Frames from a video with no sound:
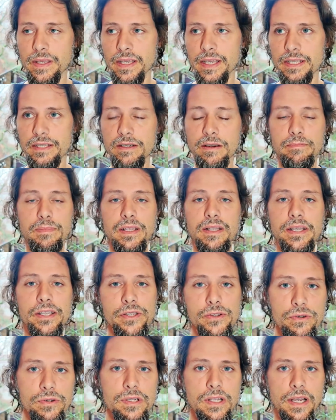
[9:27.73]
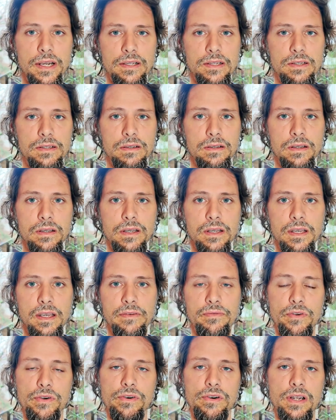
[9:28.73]
it's completely useless
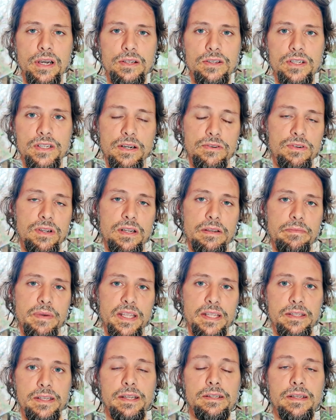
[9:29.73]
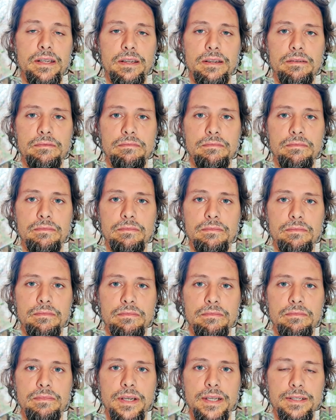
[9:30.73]
if you're not seriously meditating.
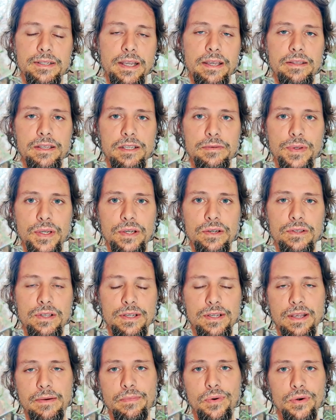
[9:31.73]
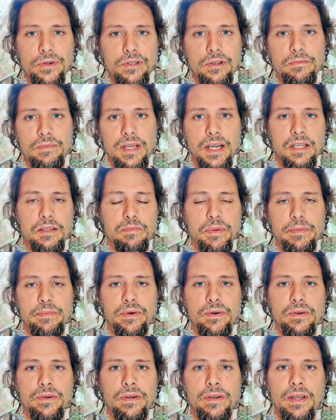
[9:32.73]
I say this because this is a point sometimes
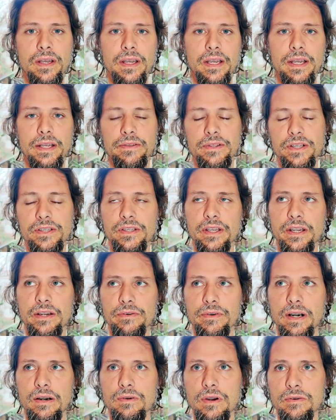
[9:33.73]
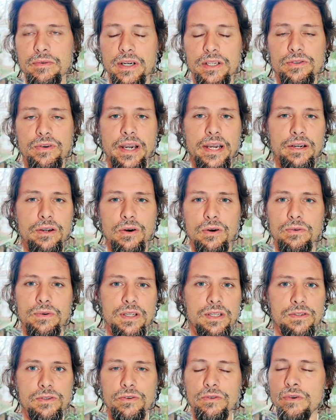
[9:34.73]
people in this era where we're trying
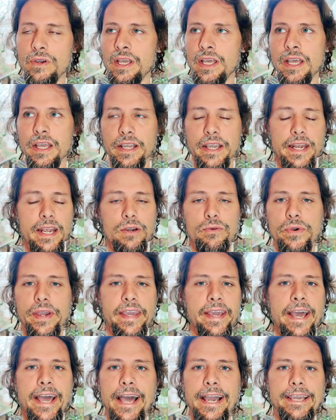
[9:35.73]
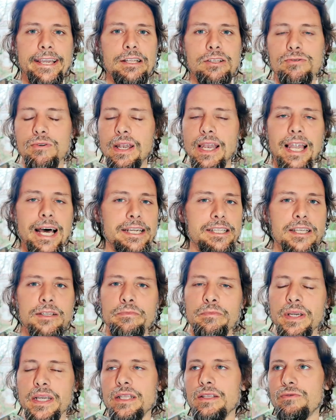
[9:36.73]
always to get a quick hack into
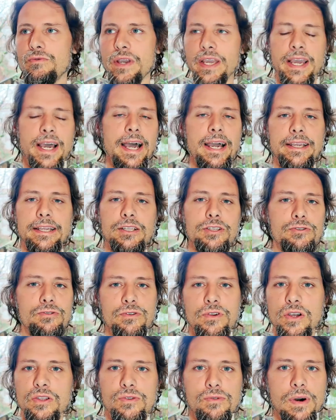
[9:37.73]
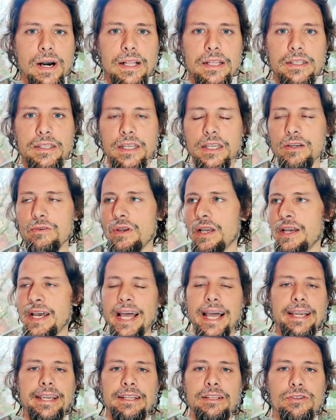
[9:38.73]
enlightenment, quick hack into non-duality, quick
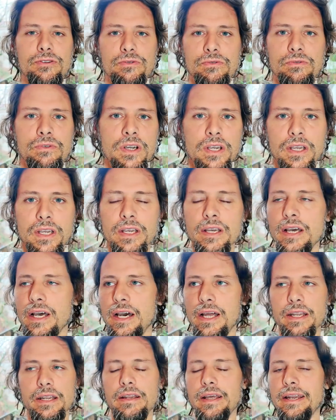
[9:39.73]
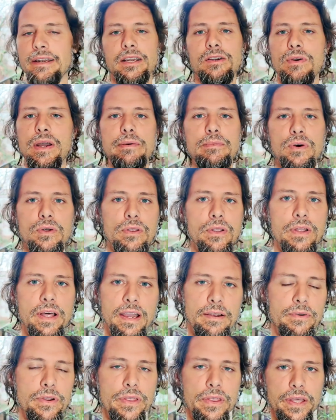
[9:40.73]
hack into an incredible
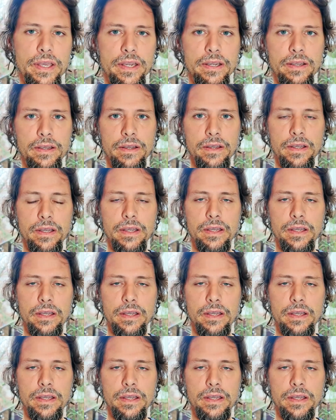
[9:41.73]
everything,